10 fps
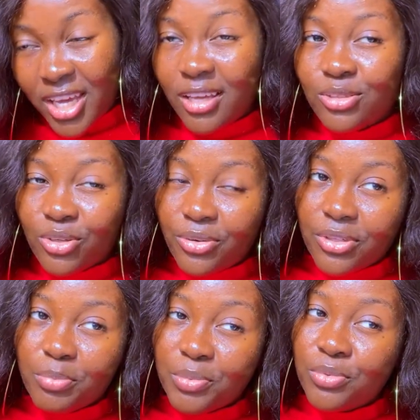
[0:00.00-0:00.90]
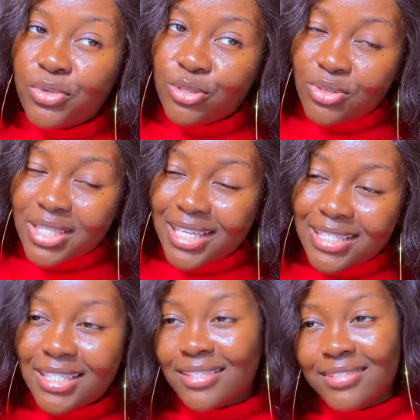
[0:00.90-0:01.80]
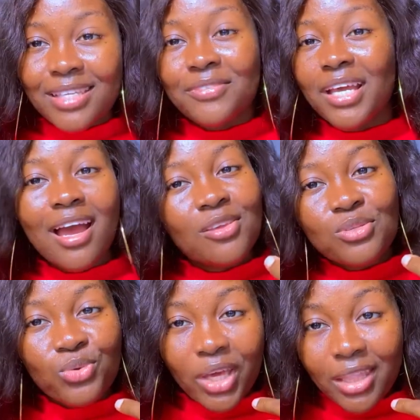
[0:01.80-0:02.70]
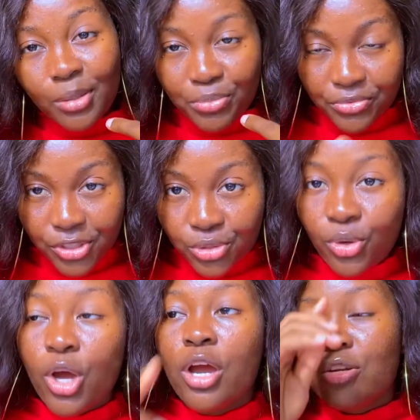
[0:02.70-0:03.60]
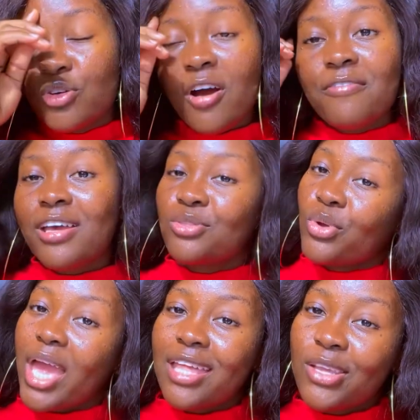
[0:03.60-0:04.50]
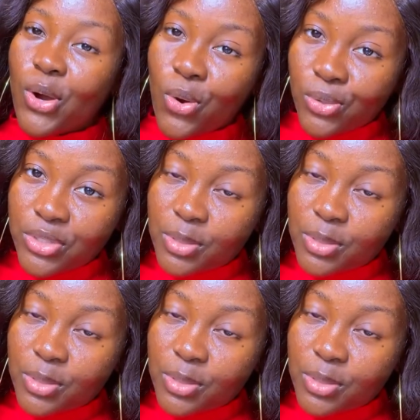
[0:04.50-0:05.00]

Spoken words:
Sorry, people with useless degree say they can't use to get the profession. No offense to any course.